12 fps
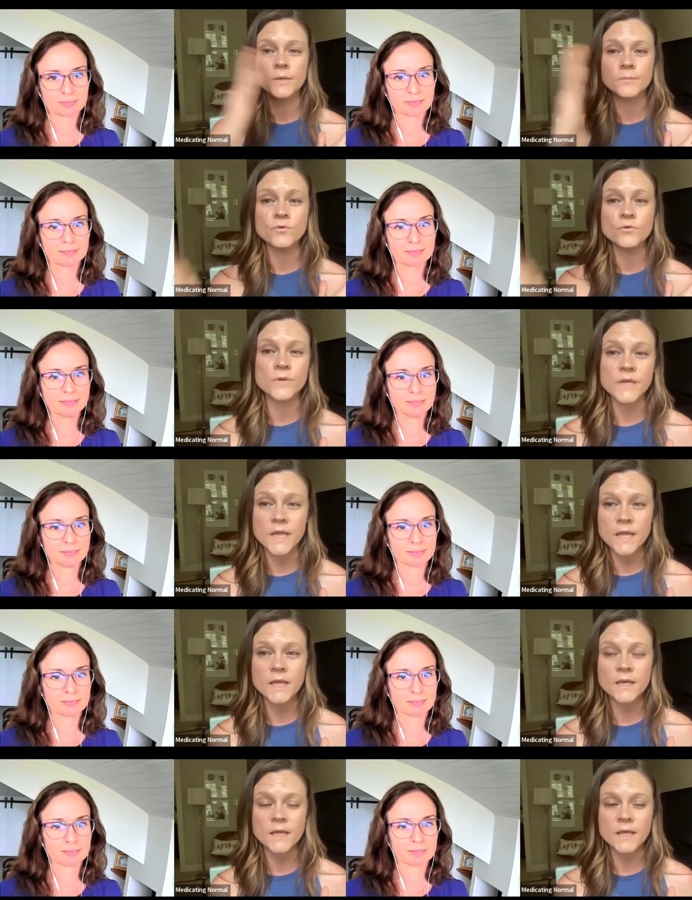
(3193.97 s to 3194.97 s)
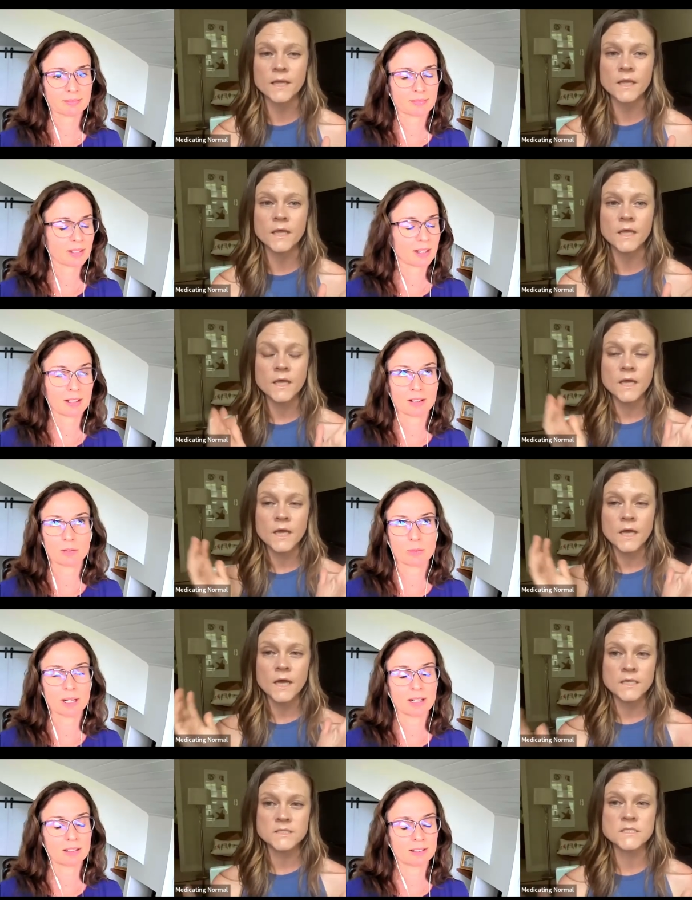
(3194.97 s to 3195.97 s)
Speaker 1: up creating
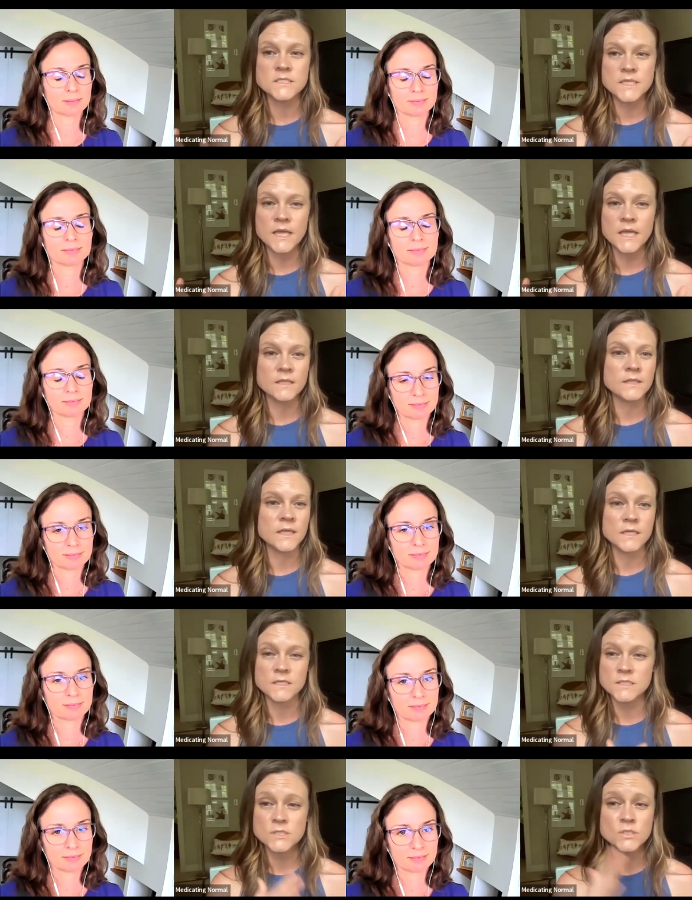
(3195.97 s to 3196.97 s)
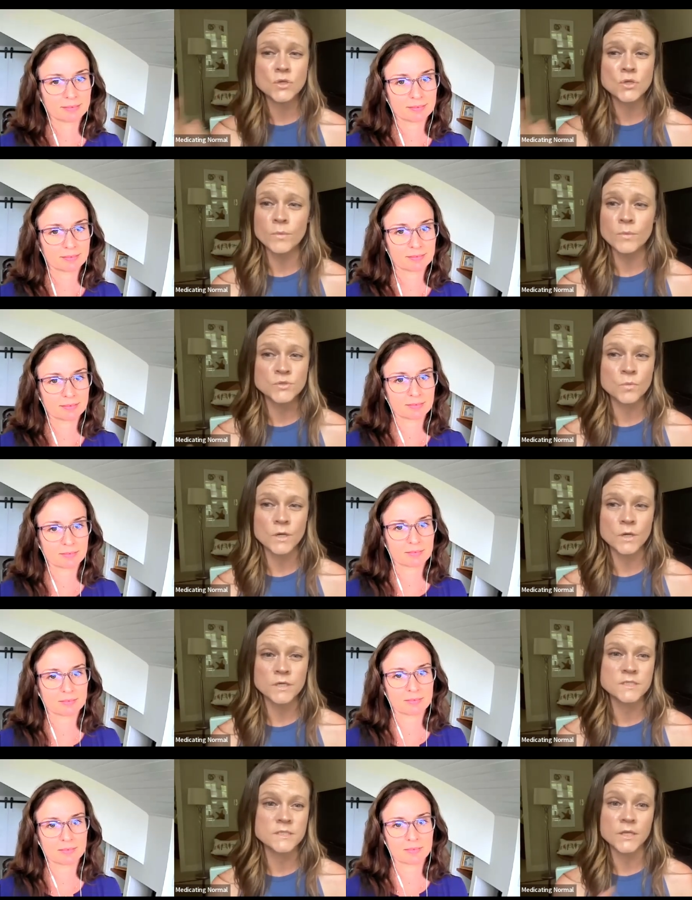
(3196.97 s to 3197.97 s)
wow. a state that is so much
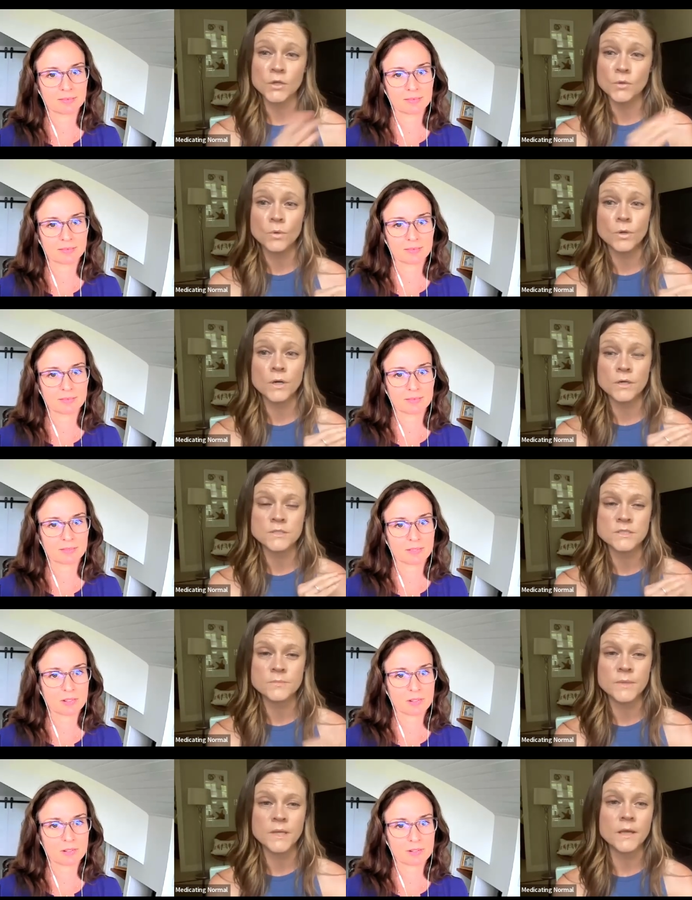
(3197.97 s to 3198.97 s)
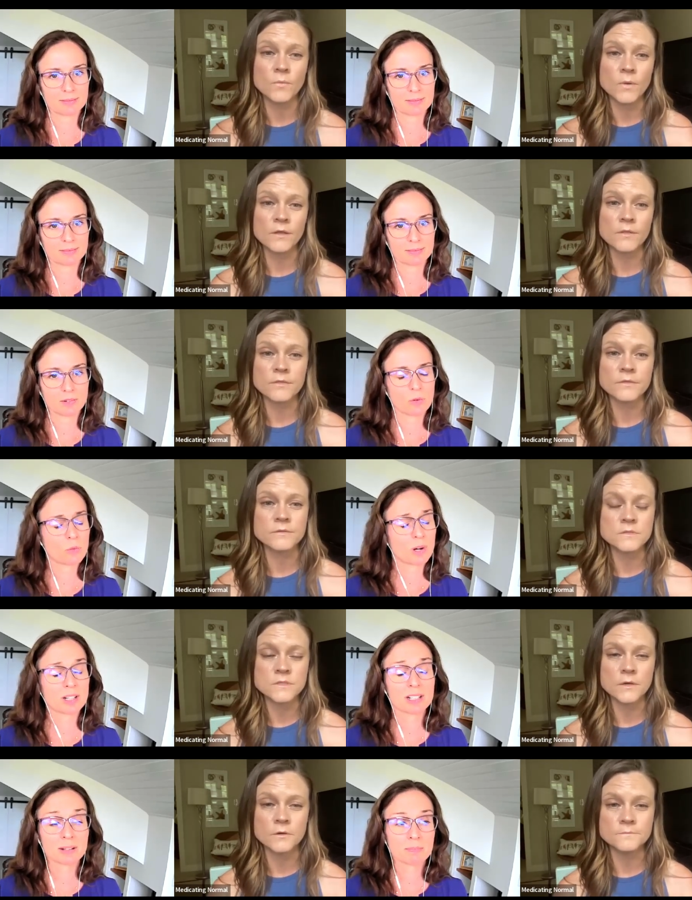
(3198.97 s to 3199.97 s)
worse than you were to begin with.
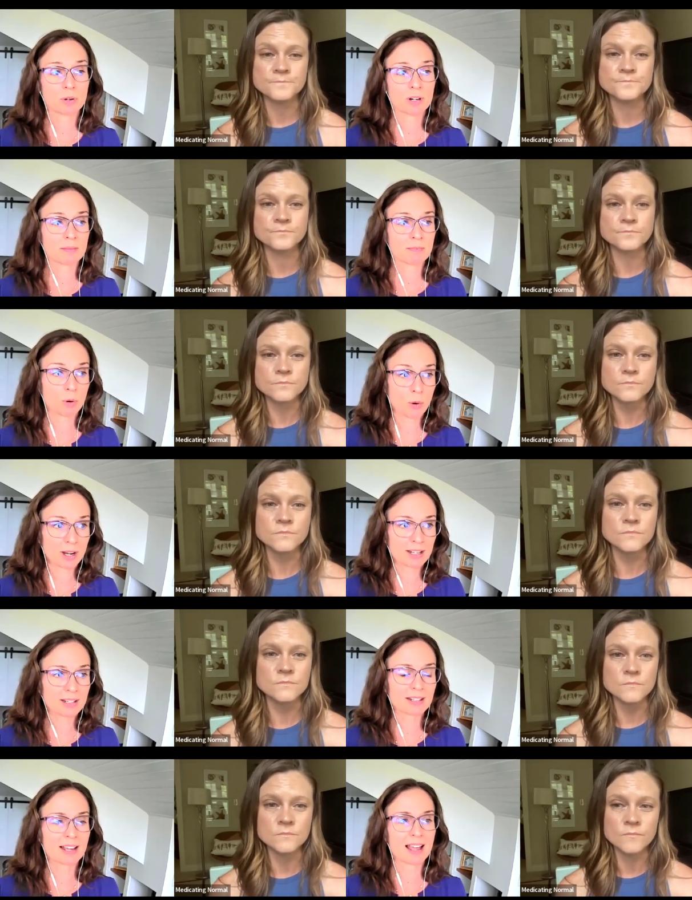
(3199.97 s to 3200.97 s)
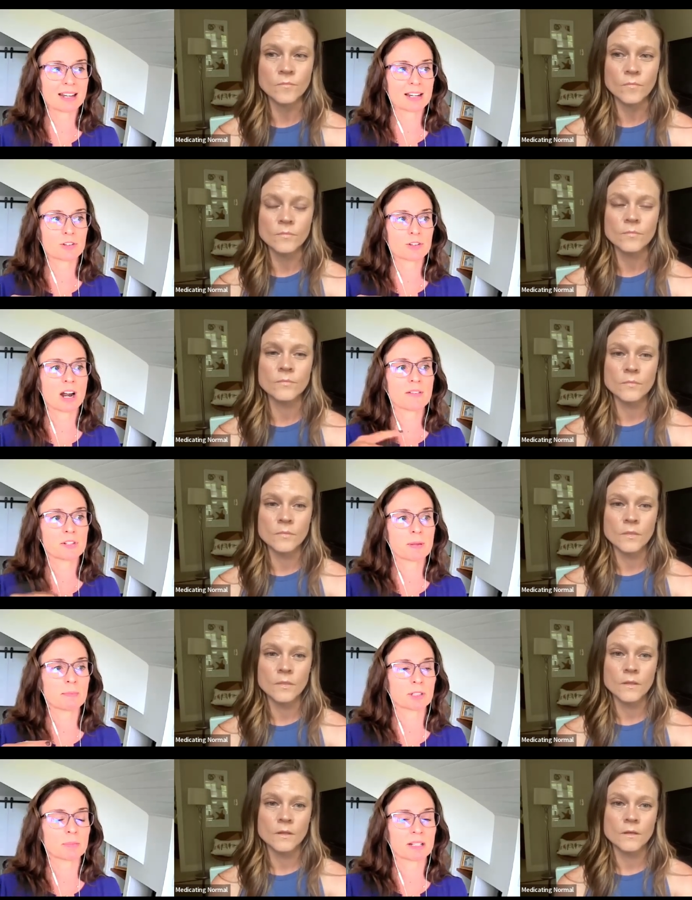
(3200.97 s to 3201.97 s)
What so. an
Speaker 2: important point. And it drives
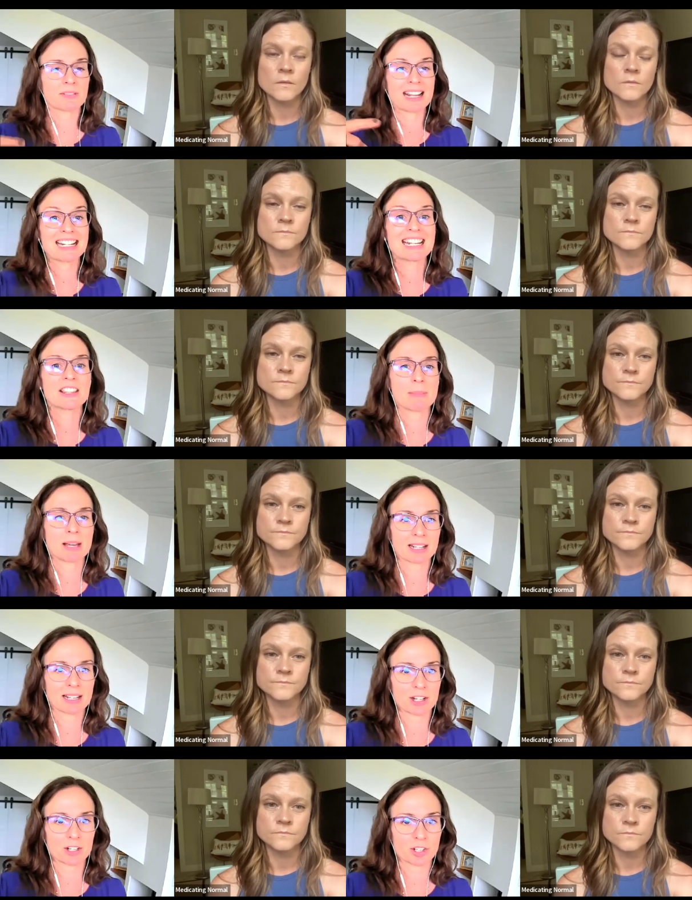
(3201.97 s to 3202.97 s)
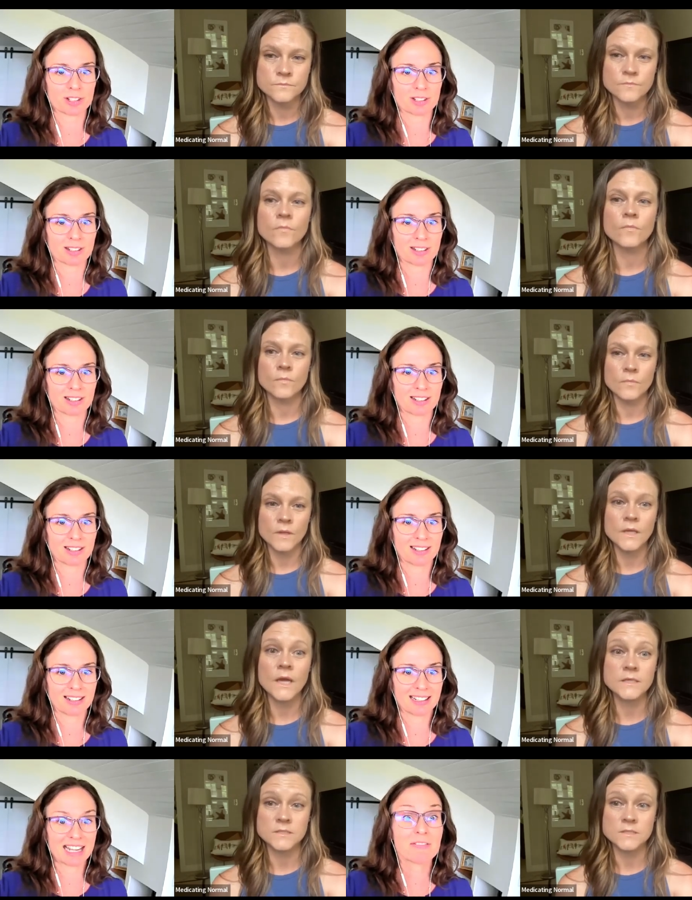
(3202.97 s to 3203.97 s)
people to believe they need the medication.
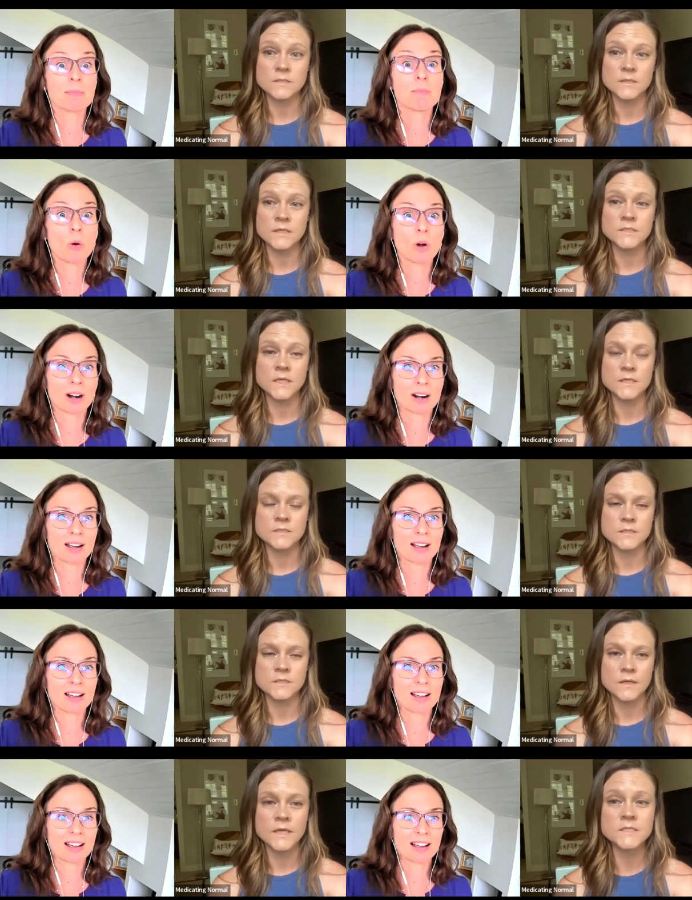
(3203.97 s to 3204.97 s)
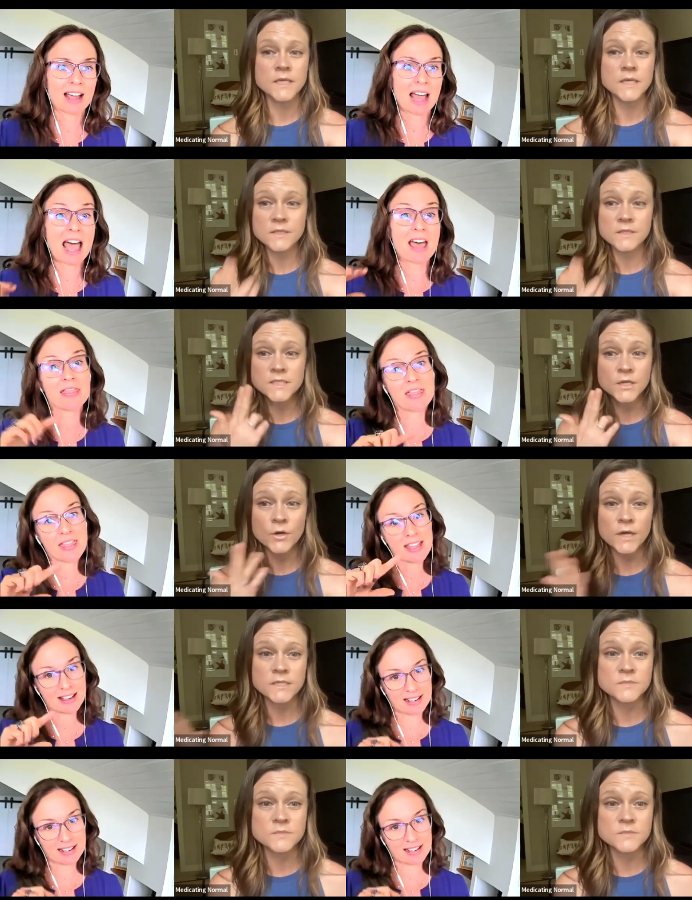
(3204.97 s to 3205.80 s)
Speaker 1: Yes. Even more. But it's like the cigarette